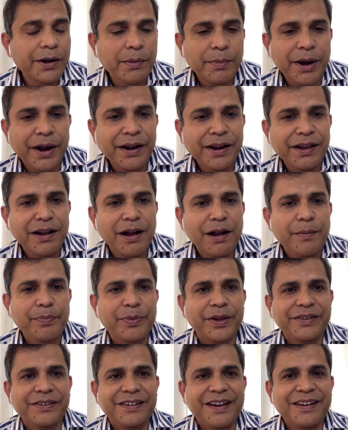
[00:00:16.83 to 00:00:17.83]
Branding Hub.
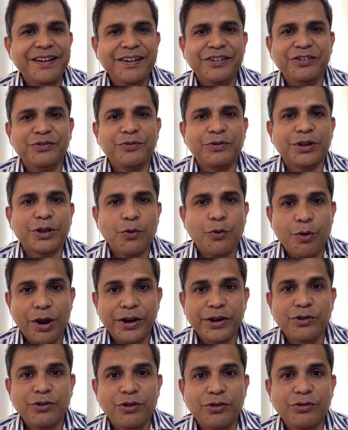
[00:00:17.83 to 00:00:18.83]
The channel is for the
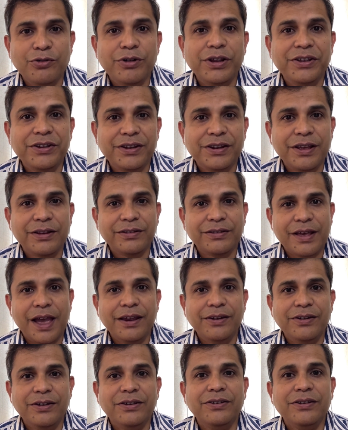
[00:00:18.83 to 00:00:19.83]
quality control engineer,
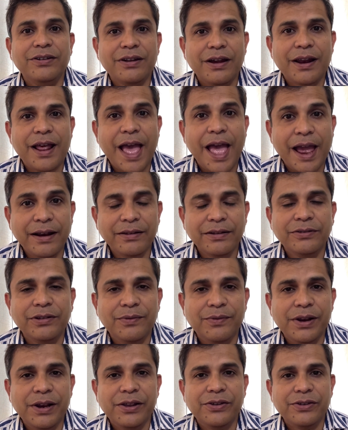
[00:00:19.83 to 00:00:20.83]
site engineer and the
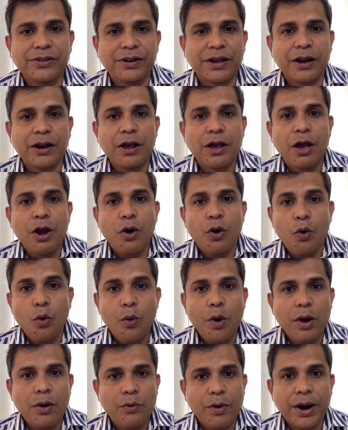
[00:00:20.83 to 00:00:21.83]
civil engineer
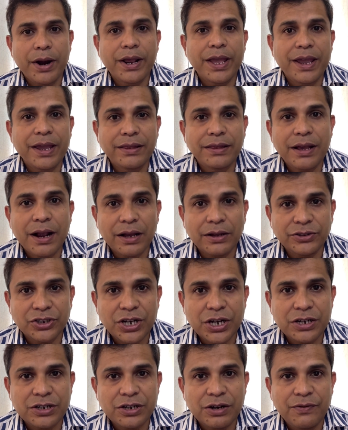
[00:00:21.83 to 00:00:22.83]
who are working in the
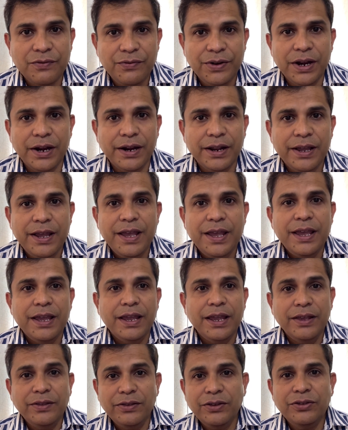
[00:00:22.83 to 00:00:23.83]
construction field.
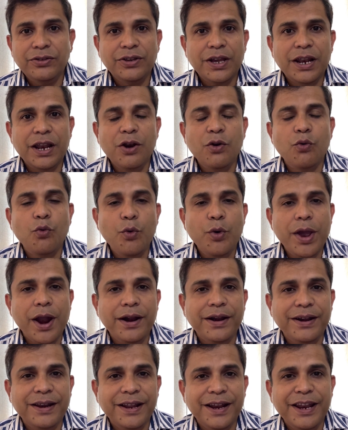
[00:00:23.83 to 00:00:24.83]
In this channel, we are
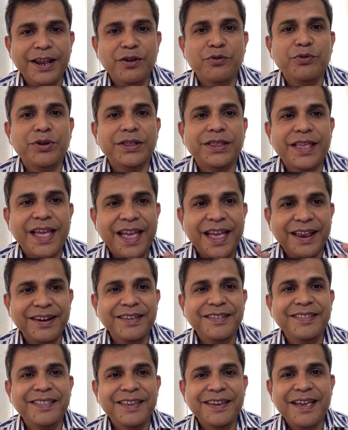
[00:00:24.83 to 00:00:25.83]
dealing with
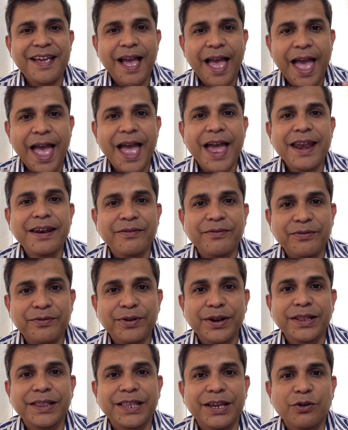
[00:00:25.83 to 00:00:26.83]
anything and
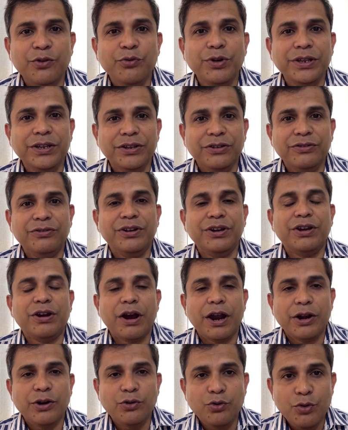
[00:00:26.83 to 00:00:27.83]
everything which is
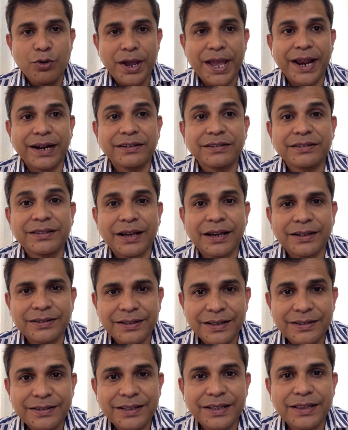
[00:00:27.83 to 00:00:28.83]
required to get
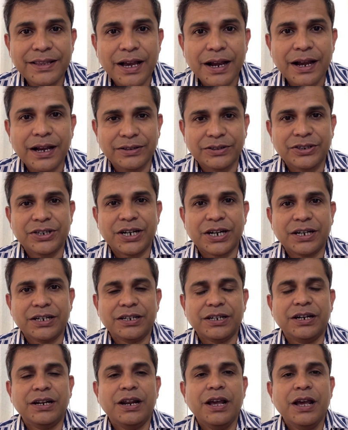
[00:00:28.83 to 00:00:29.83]
success in the
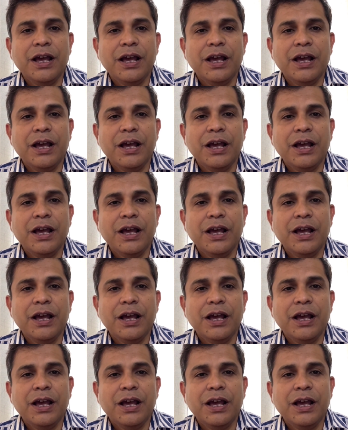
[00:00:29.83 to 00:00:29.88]
construction.